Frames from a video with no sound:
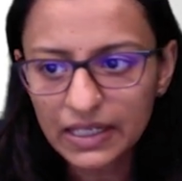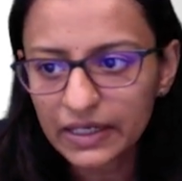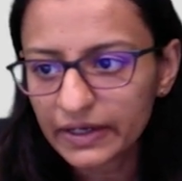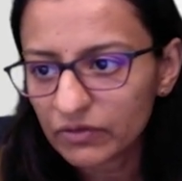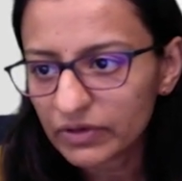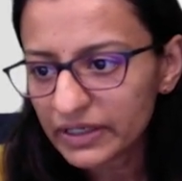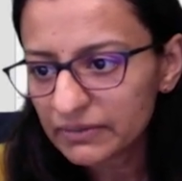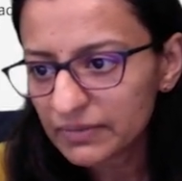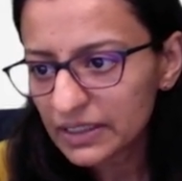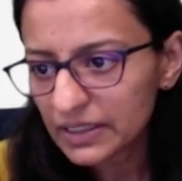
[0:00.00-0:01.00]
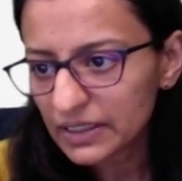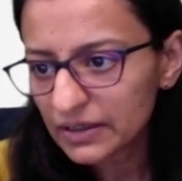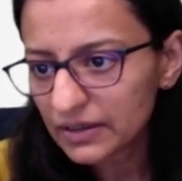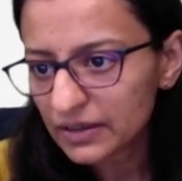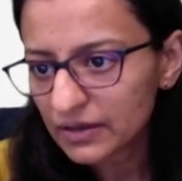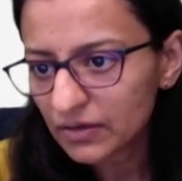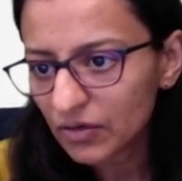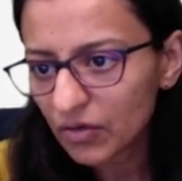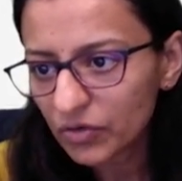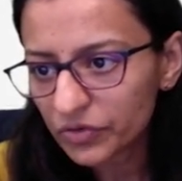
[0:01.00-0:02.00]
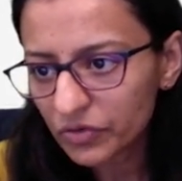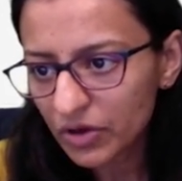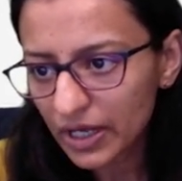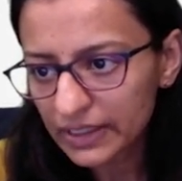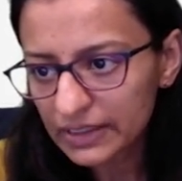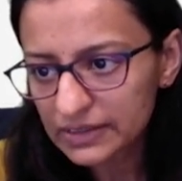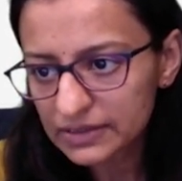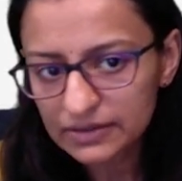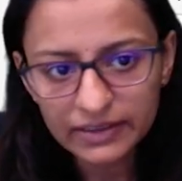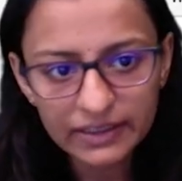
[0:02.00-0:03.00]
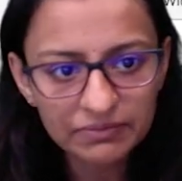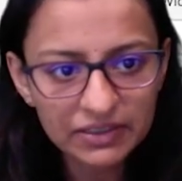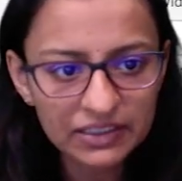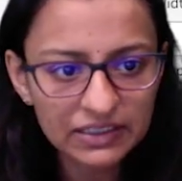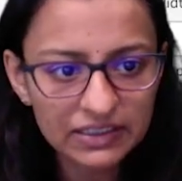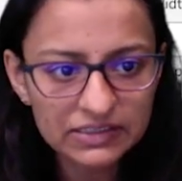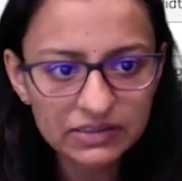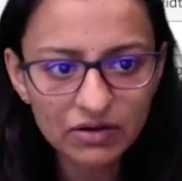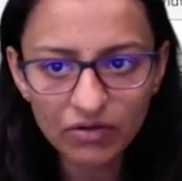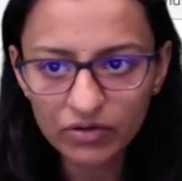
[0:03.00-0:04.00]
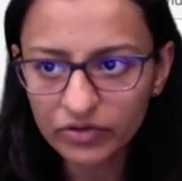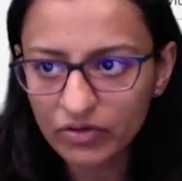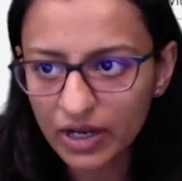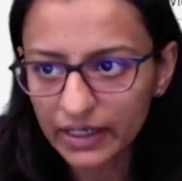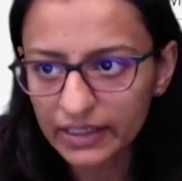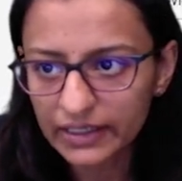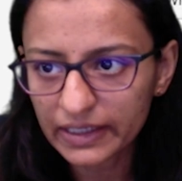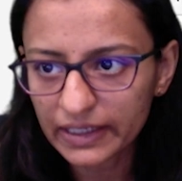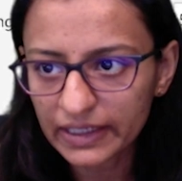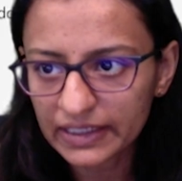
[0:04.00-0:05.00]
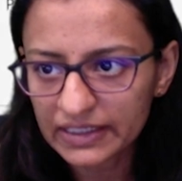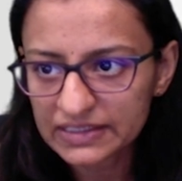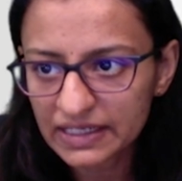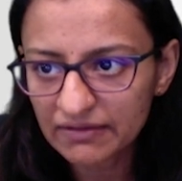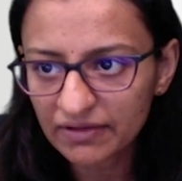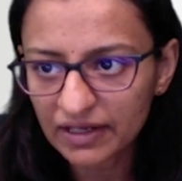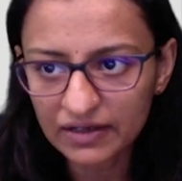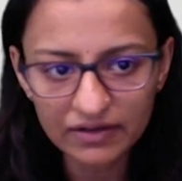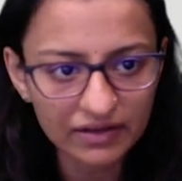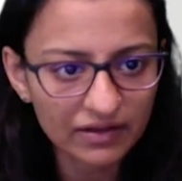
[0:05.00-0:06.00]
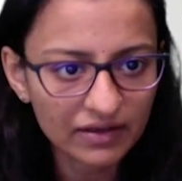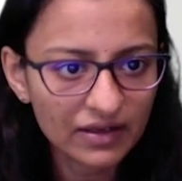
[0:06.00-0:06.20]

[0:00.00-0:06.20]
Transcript: Now let me auto height, let me increase the auto height and save and run.